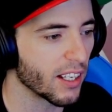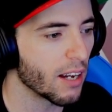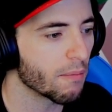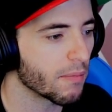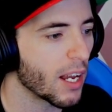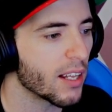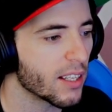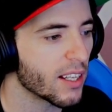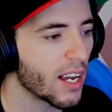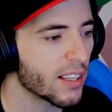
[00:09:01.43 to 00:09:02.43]
Yeah, da da
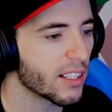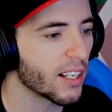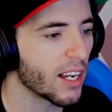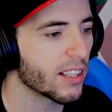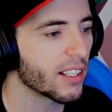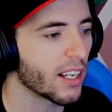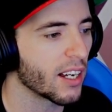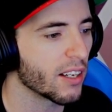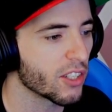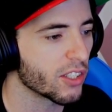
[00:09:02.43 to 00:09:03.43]
da da da da
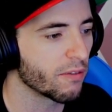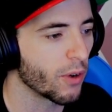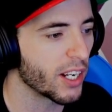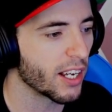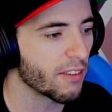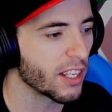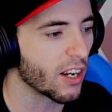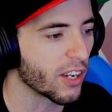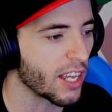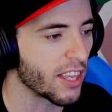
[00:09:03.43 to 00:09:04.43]
da. Just avoiding everything.
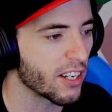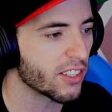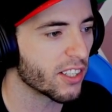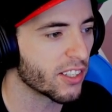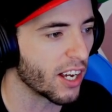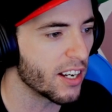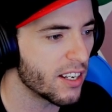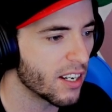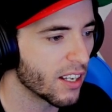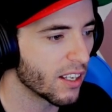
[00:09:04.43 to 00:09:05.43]
Okay, there's the
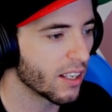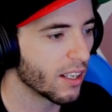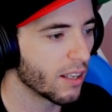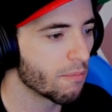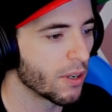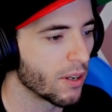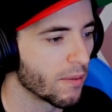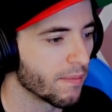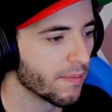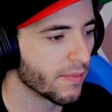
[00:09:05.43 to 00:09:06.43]
sun.
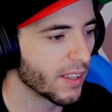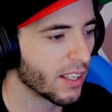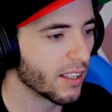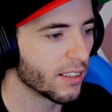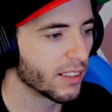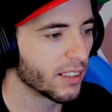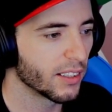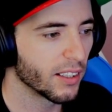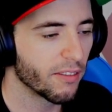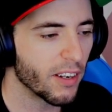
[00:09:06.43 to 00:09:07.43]
Boom.
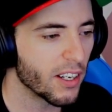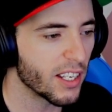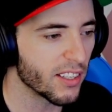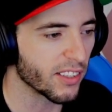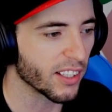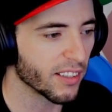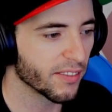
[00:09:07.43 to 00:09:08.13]
Very easy.